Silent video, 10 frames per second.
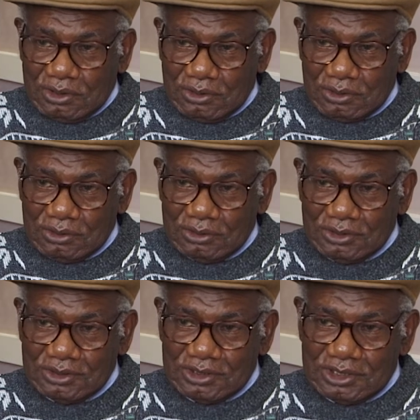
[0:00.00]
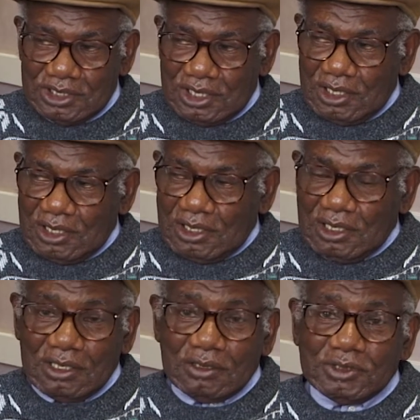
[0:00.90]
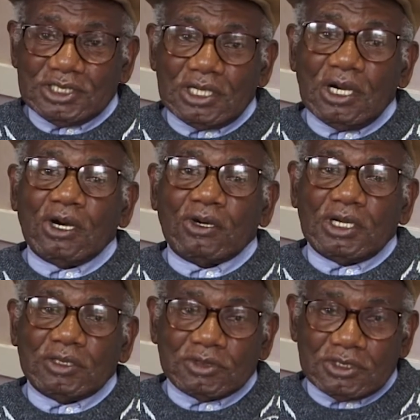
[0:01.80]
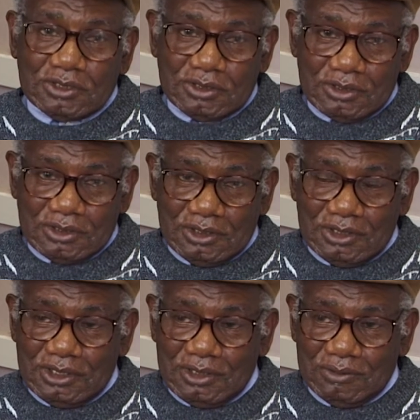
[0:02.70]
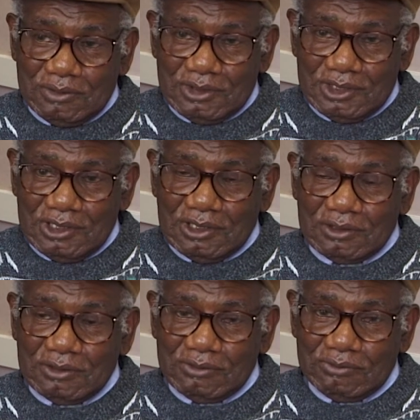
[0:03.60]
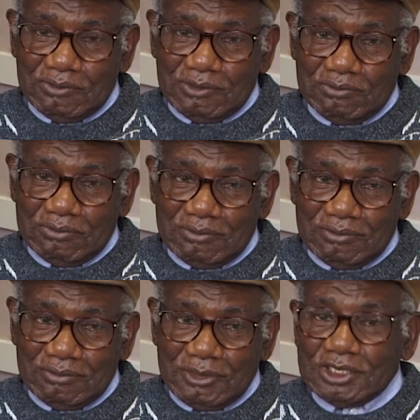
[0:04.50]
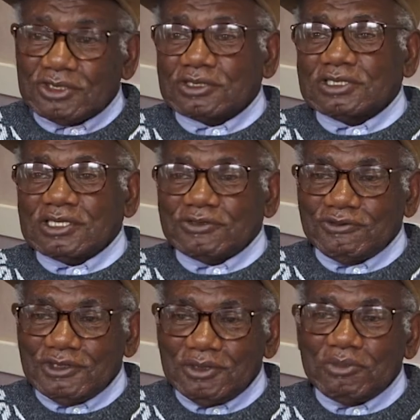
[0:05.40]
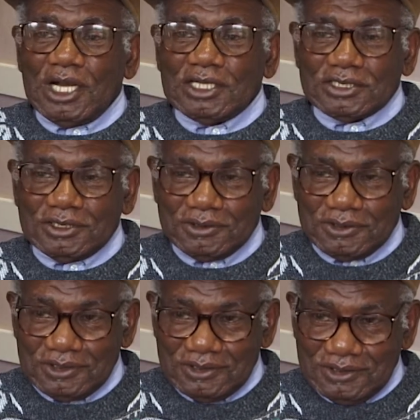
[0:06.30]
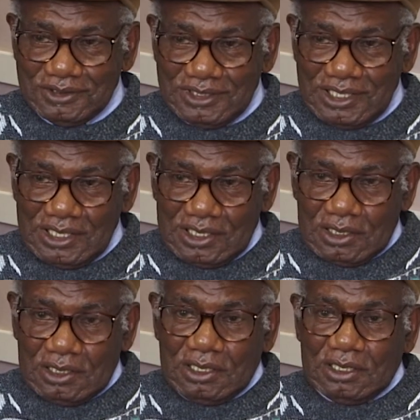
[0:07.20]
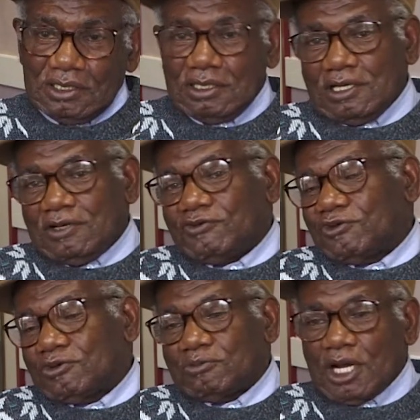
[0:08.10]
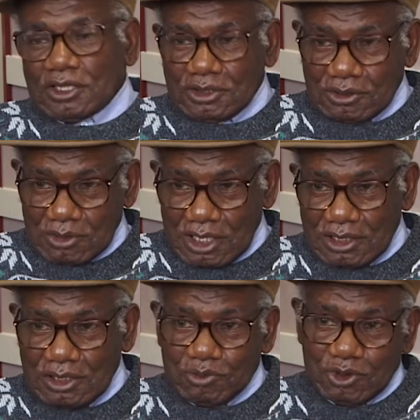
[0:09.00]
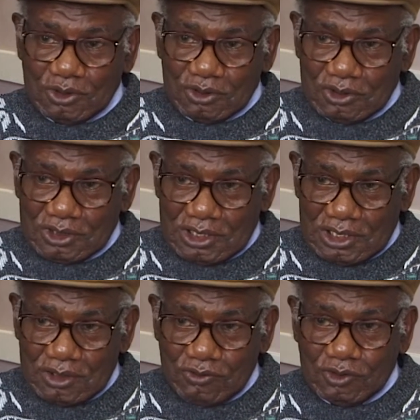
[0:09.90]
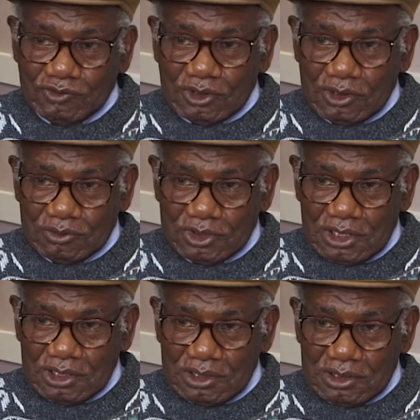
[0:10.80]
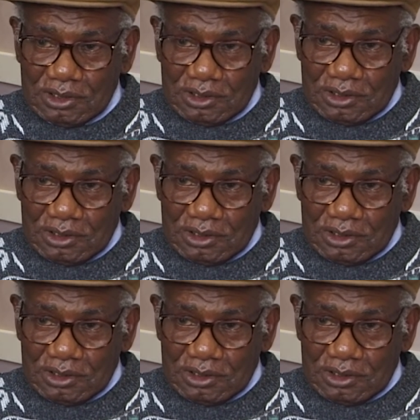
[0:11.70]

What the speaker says: those, you say, all right, you've been successful, you pass out. Okay. And they phone back to my depot in Wolverhampton,